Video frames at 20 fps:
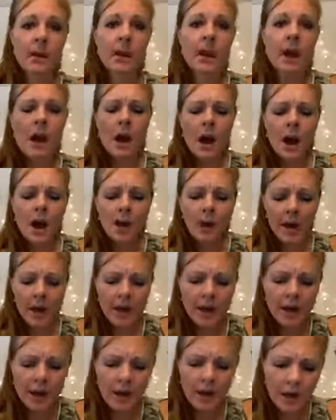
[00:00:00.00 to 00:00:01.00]

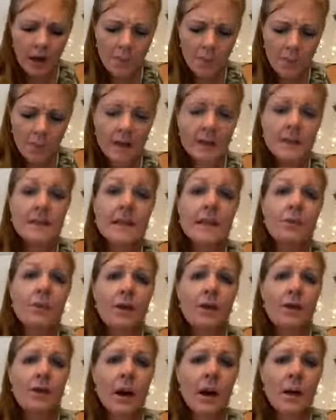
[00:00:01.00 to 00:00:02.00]
Okay. I see where
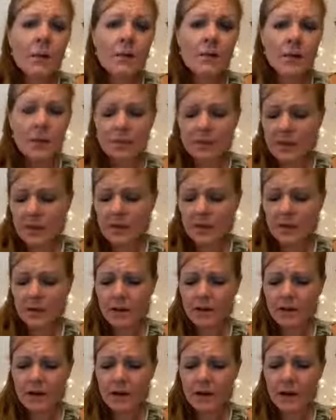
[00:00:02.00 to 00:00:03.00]
you're coming from.
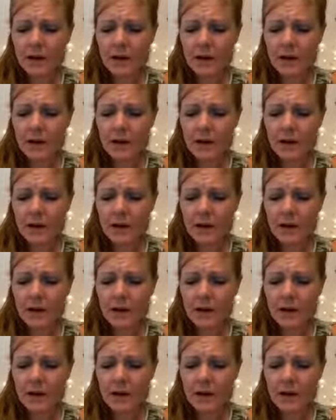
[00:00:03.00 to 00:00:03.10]
Definitely.